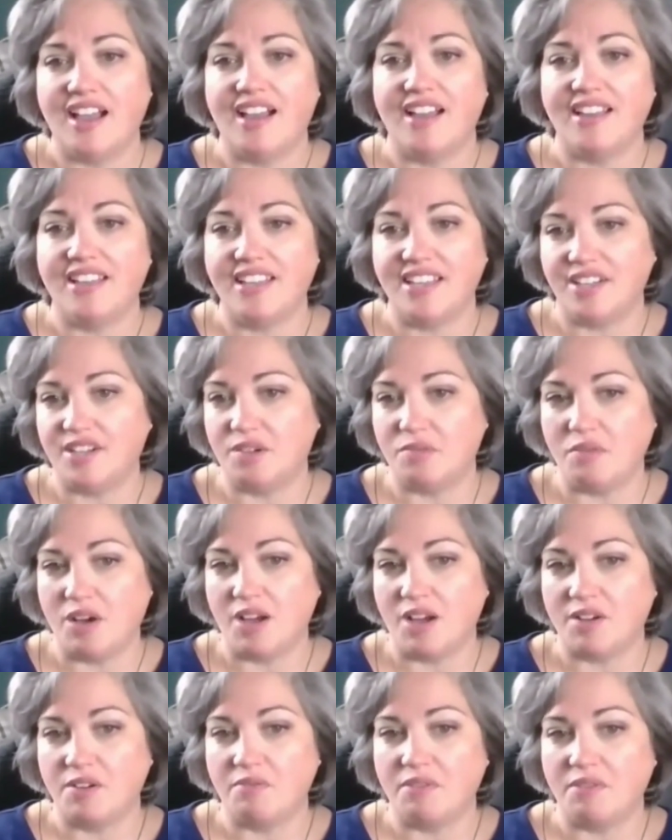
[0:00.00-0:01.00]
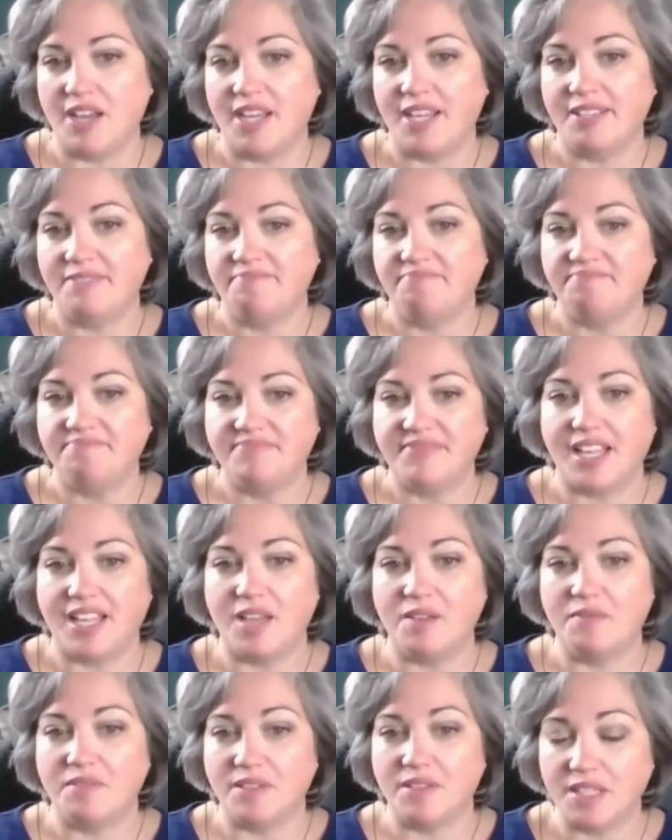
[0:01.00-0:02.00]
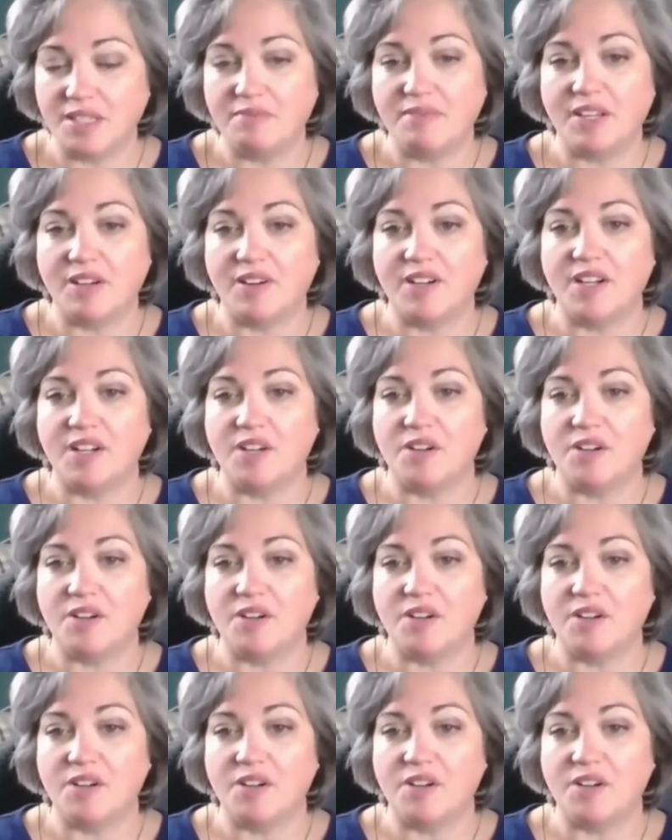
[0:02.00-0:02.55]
he could walk away. I really married